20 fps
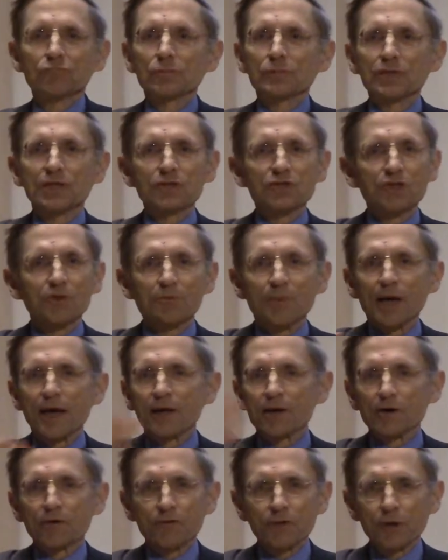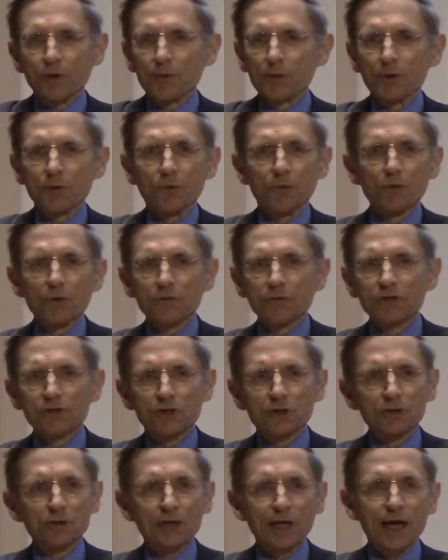doesn't matter. All these
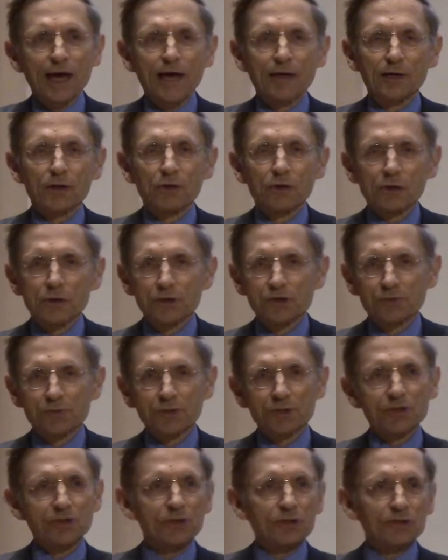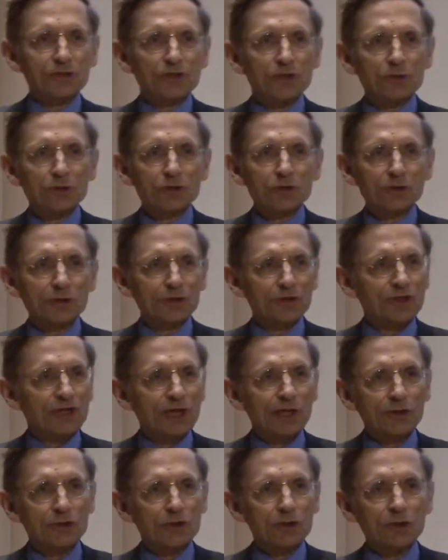old categories, business, social,
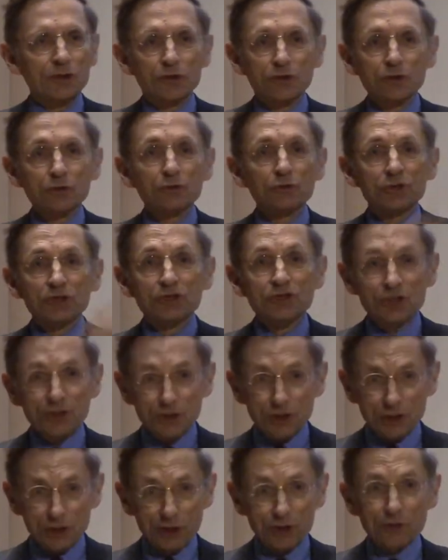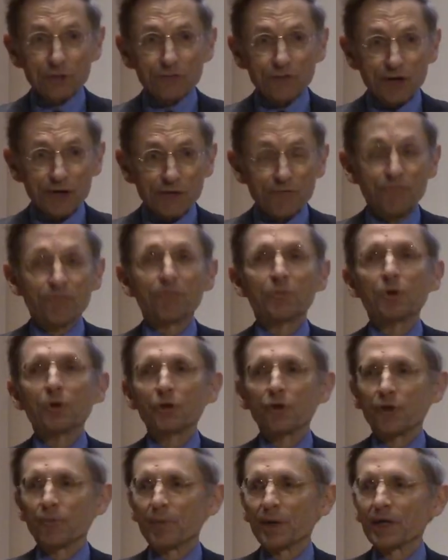etc. You've got to
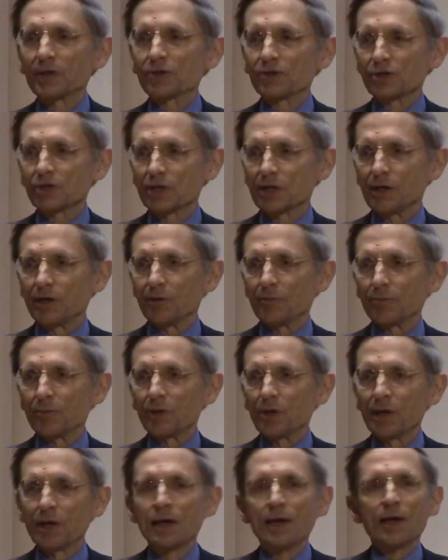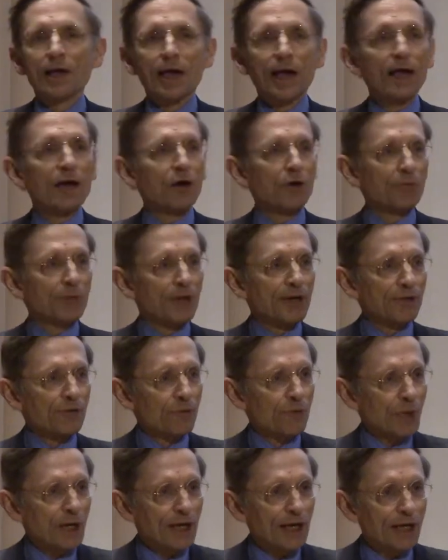build the best team. And oh, by the
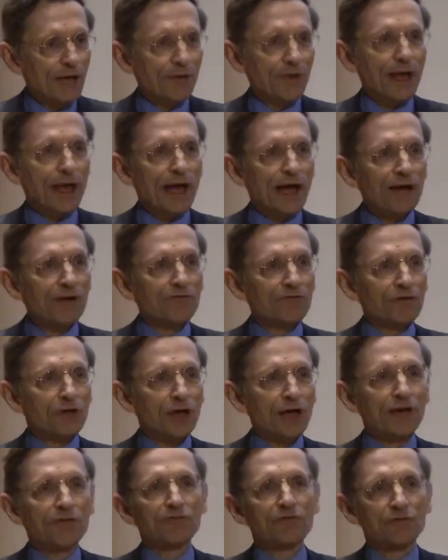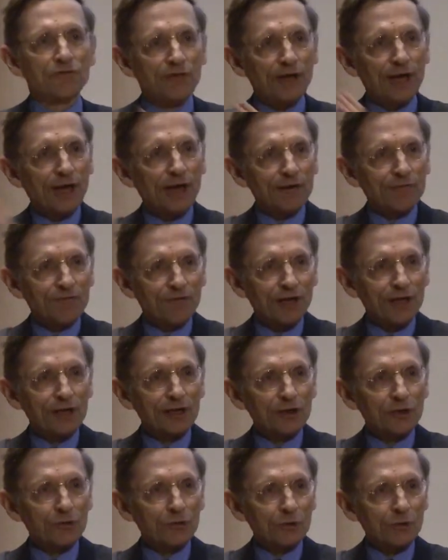way, the half-life of that
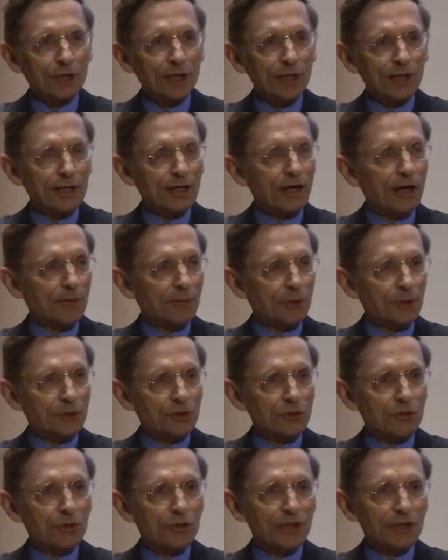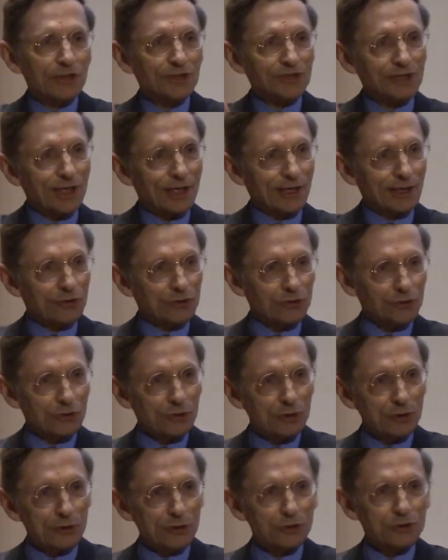value-creating opportunity is getting
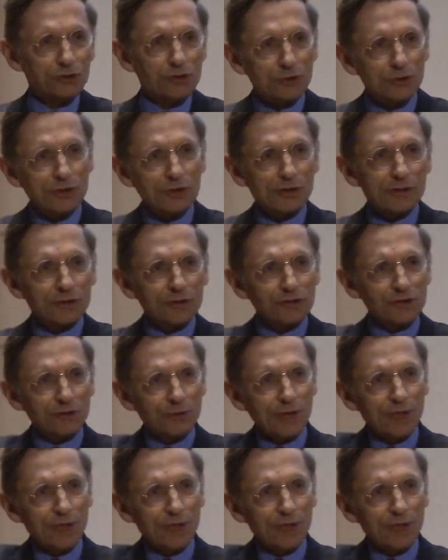shorter and shorter as the